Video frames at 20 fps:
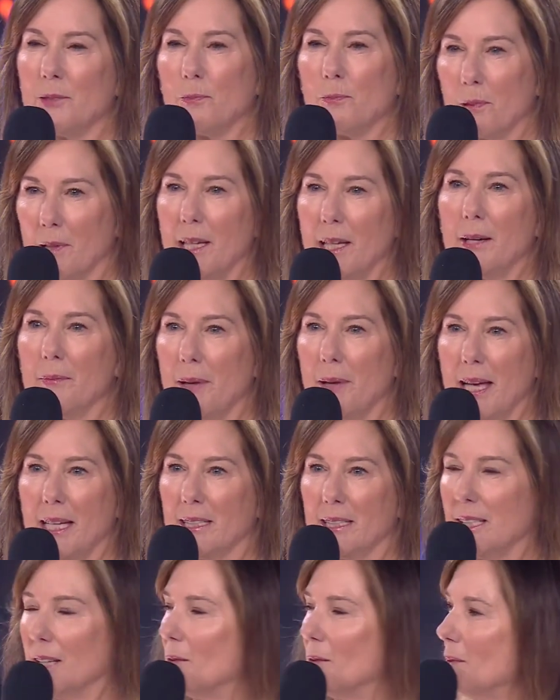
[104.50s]
pretty
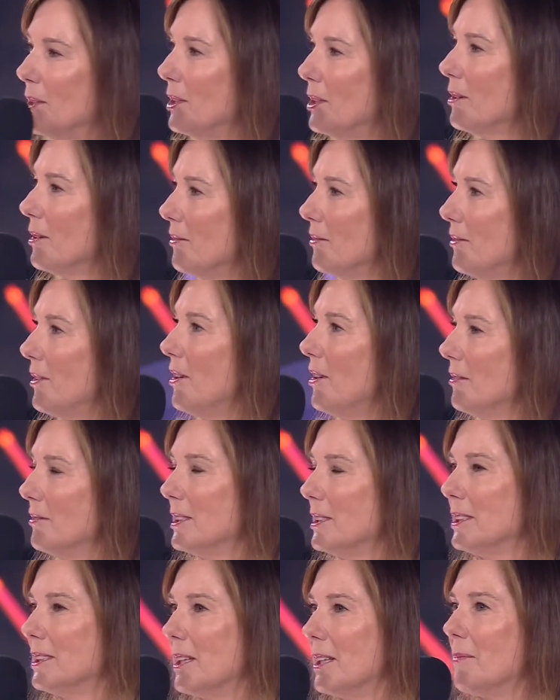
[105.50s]
amazing when you're involved
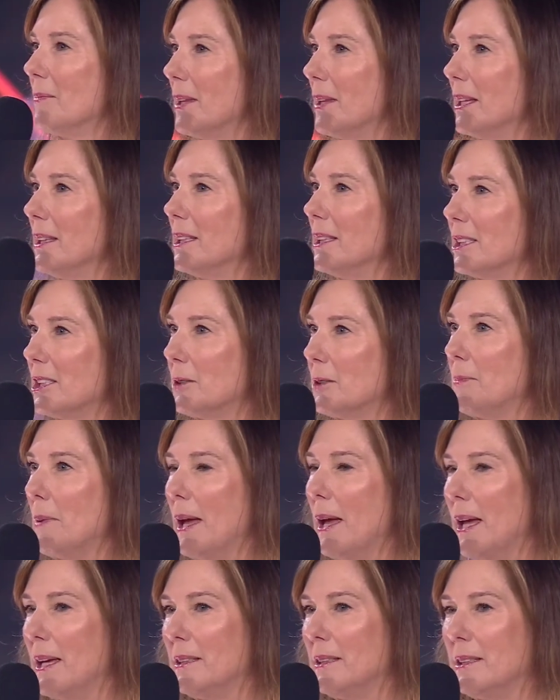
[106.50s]
in something that
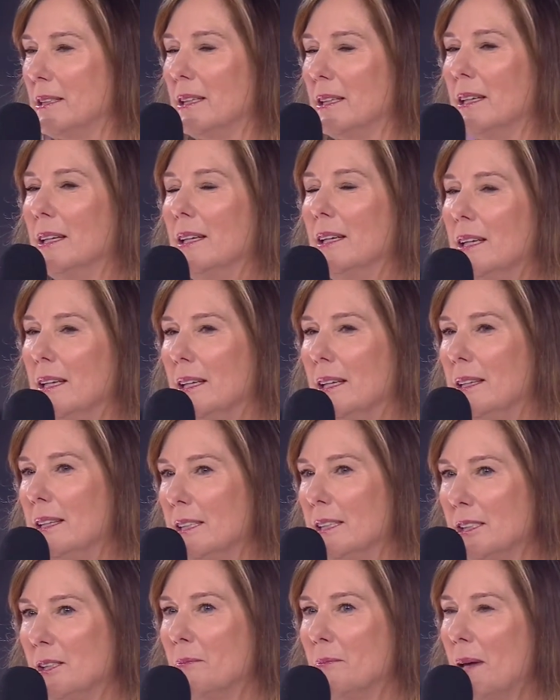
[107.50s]
spanned
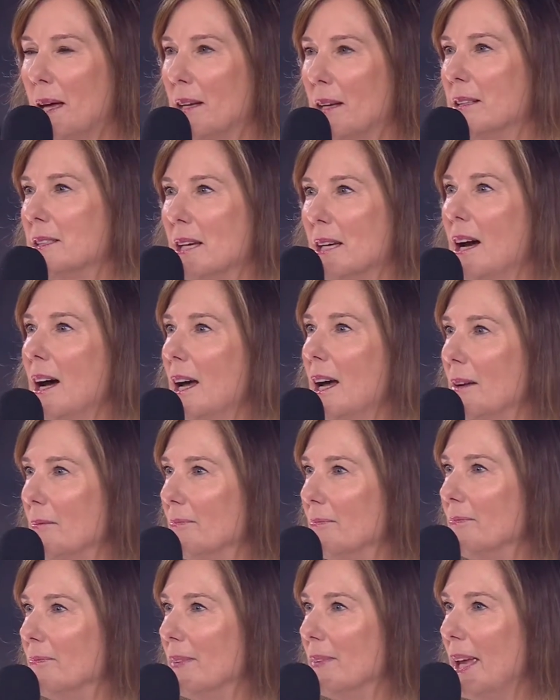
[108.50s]
this amount of
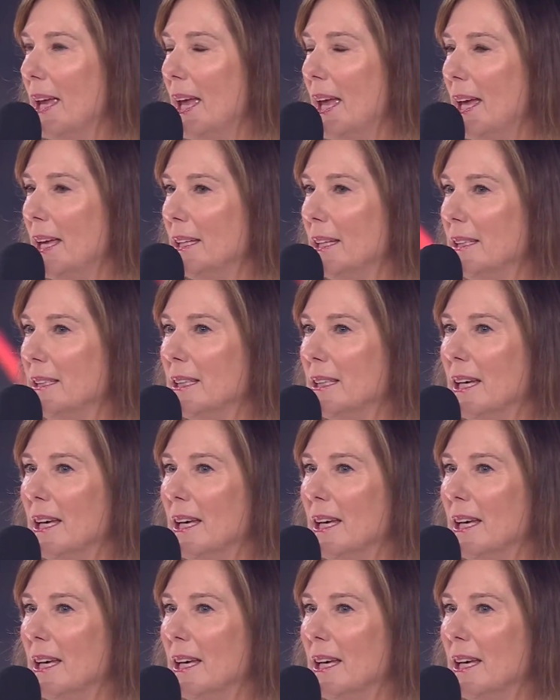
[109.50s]
time. And